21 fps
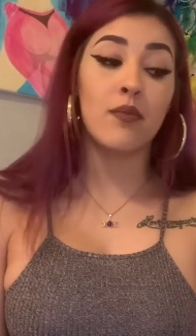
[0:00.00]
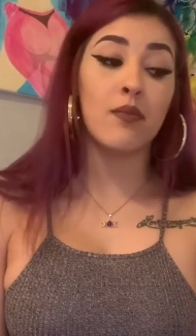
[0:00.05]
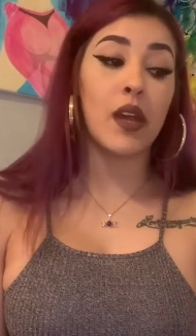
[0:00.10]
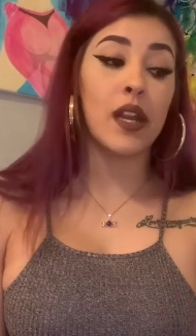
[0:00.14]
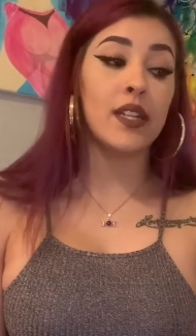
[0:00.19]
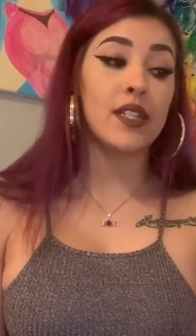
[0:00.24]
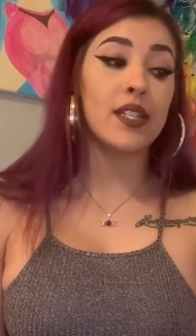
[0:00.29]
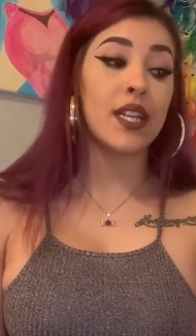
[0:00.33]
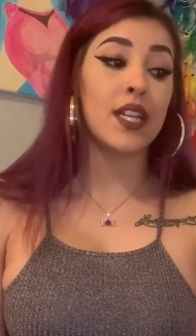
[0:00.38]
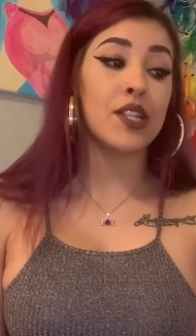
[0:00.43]

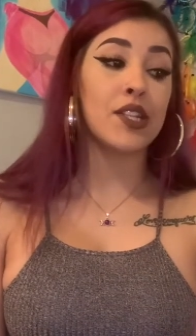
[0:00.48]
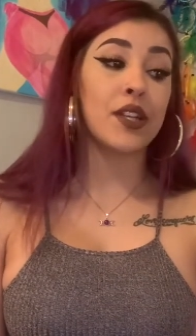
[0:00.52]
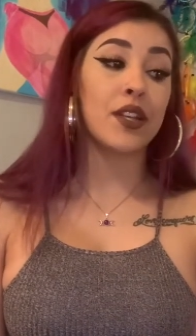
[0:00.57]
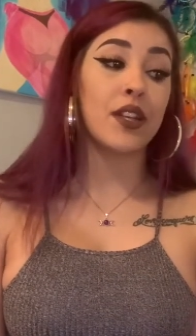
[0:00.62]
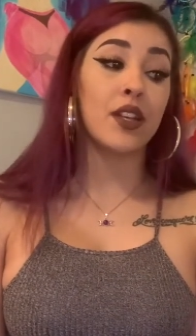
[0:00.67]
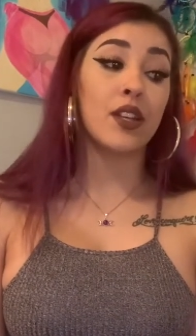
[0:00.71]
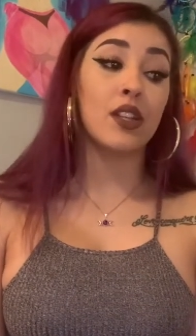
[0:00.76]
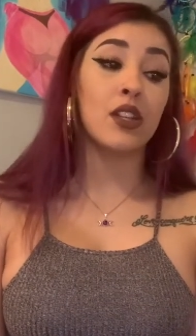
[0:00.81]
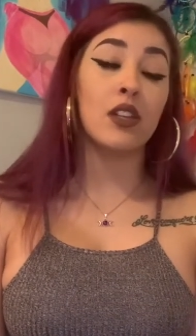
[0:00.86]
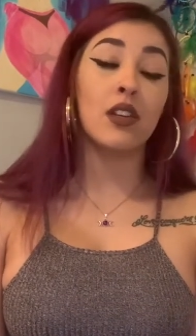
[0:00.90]
Meditation
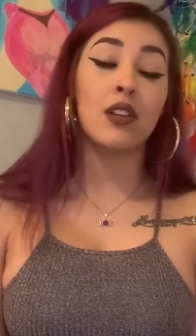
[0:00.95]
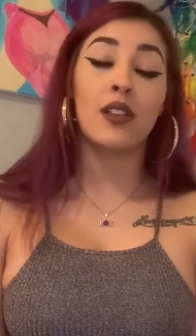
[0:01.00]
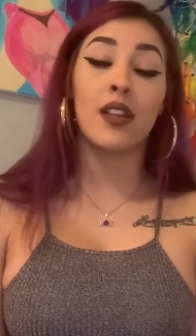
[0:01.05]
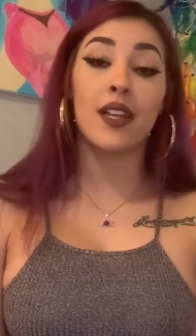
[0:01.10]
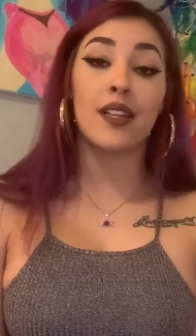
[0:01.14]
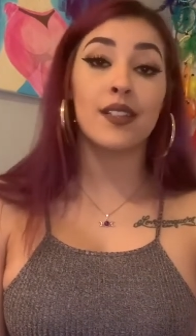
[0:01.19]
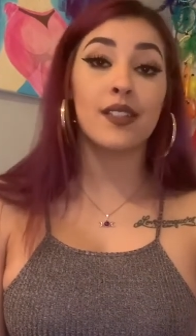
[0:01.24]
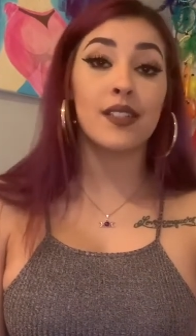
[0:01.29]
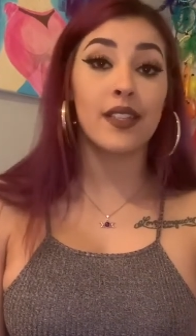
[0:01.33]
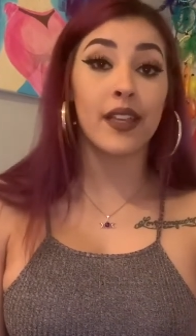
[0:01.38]
can look
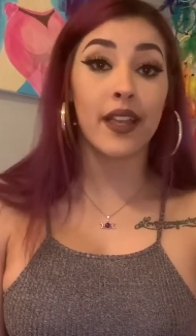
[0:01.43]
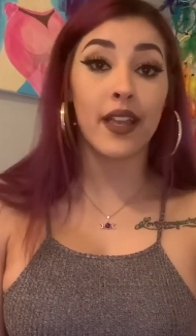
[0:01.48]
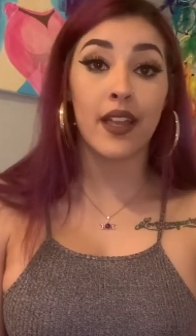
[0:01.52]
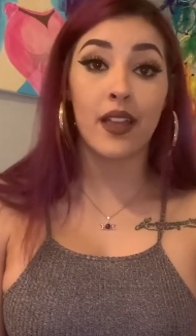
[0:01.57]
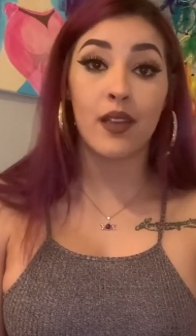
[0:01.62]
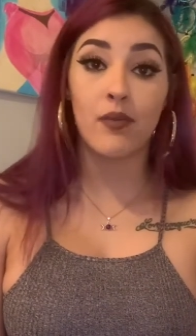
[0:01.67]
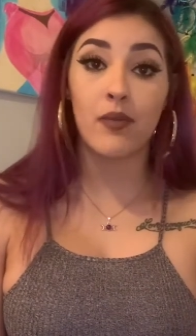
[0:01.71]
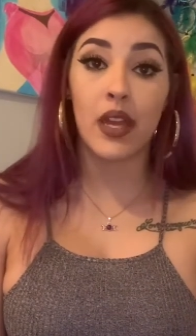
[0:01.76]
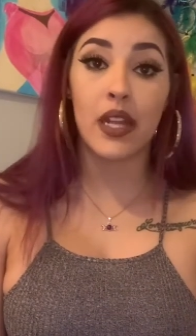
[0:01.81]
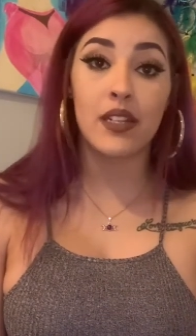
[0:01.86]
like
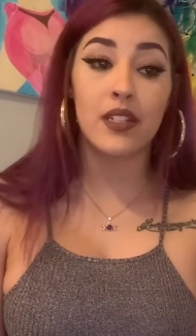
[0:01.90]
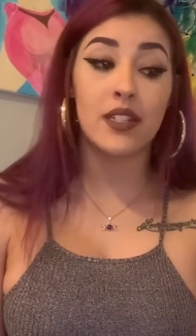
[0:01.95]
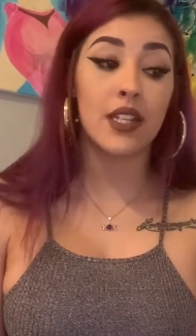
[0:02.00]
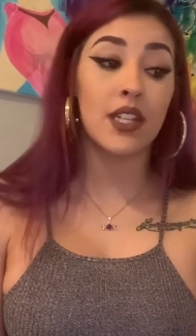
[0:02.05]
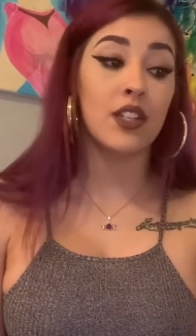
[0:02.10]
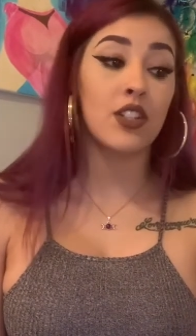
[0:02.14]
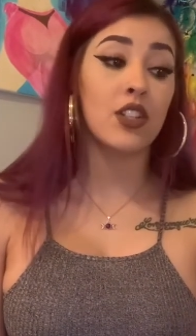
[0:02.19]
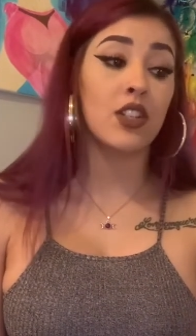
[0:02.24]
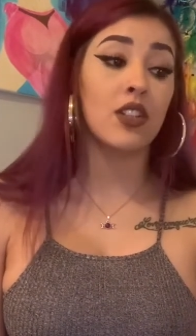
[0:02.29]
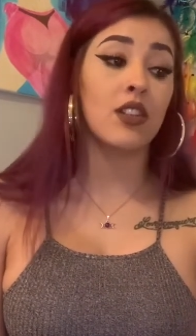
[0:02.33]
singing.
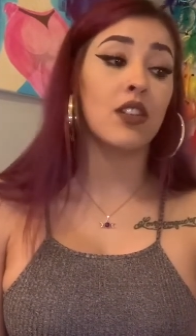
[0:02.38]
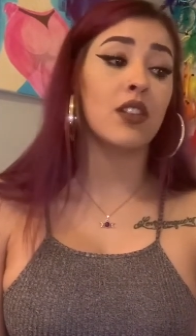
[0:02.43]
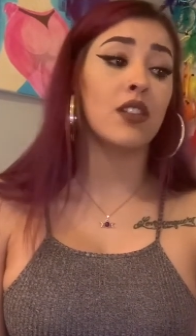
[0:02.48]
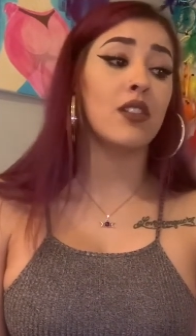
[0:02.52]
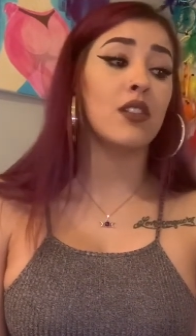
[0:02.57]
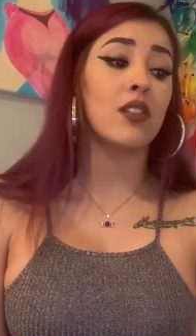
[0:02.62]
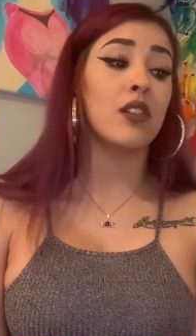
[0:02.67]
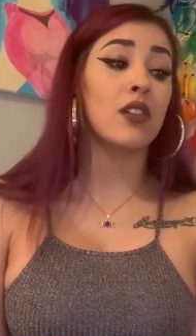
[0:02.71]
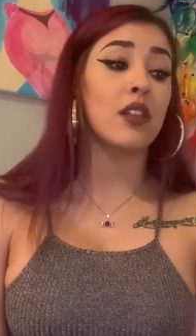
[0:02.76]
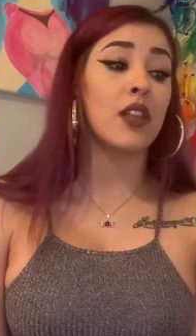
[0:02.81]
Meditation
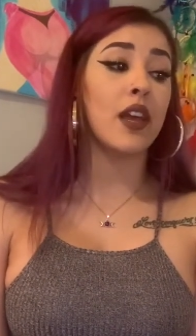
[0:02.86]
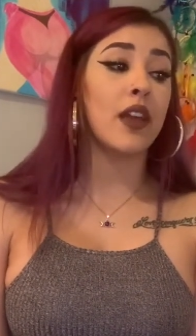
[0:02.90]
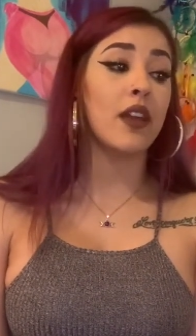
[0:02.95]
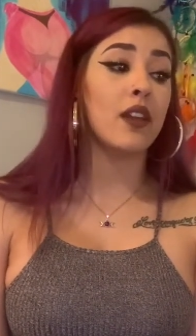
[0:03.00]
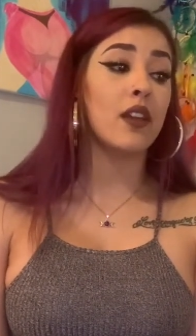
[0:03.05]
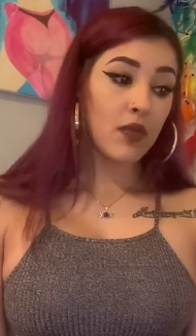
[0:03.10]
can look like